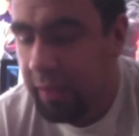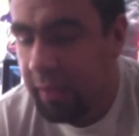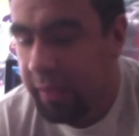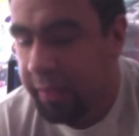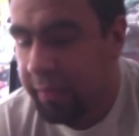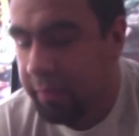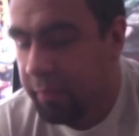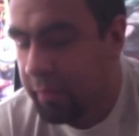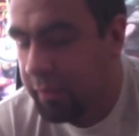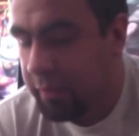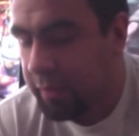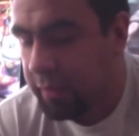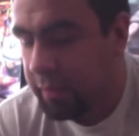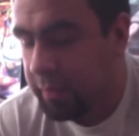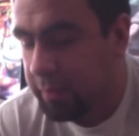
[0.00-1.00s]
I didn't want
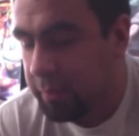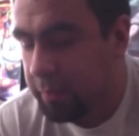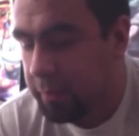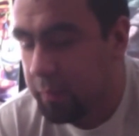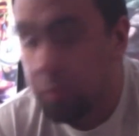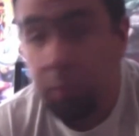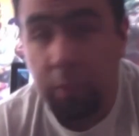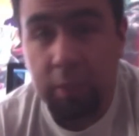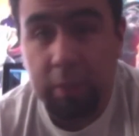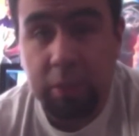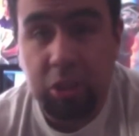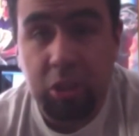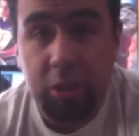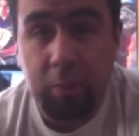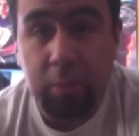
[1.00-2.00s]
to do a
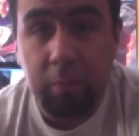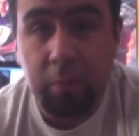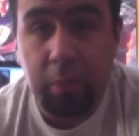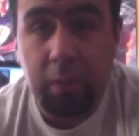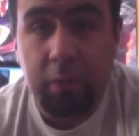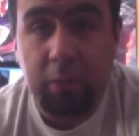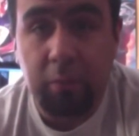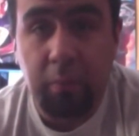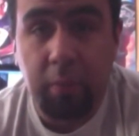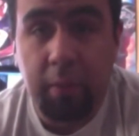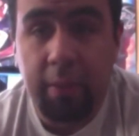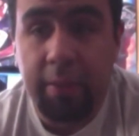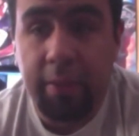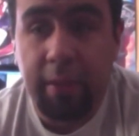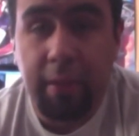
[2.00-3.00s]
cheap power supply
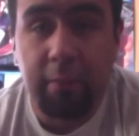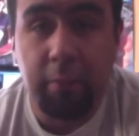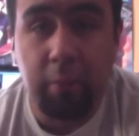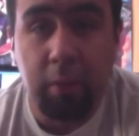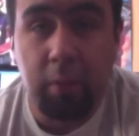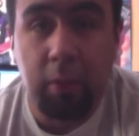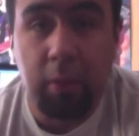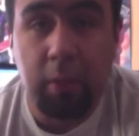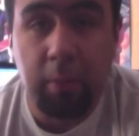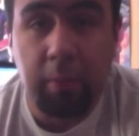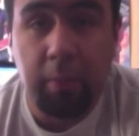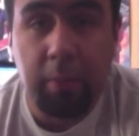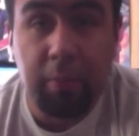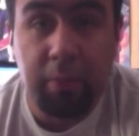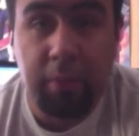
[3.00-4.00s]
and have it blow up on
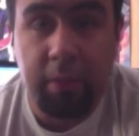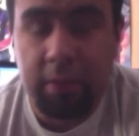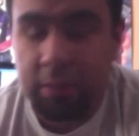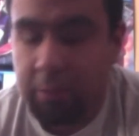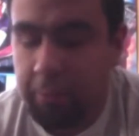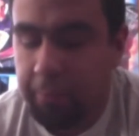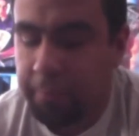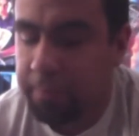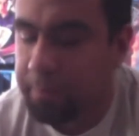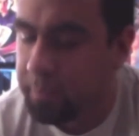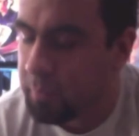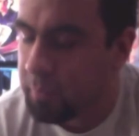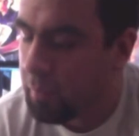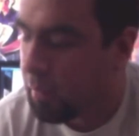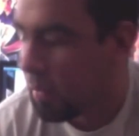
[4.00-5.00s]
my friend. So
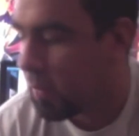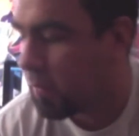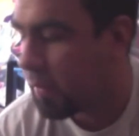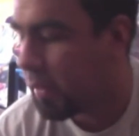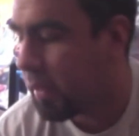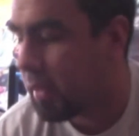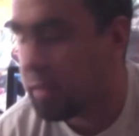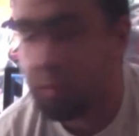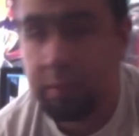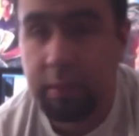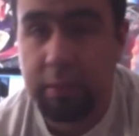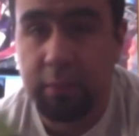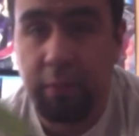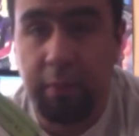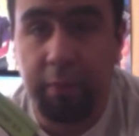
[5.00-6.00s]
we got a
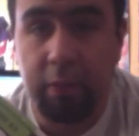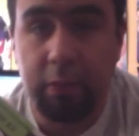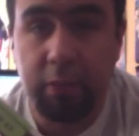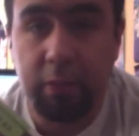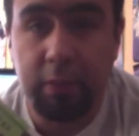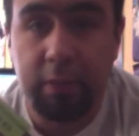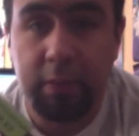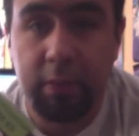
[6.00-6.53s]
CX500.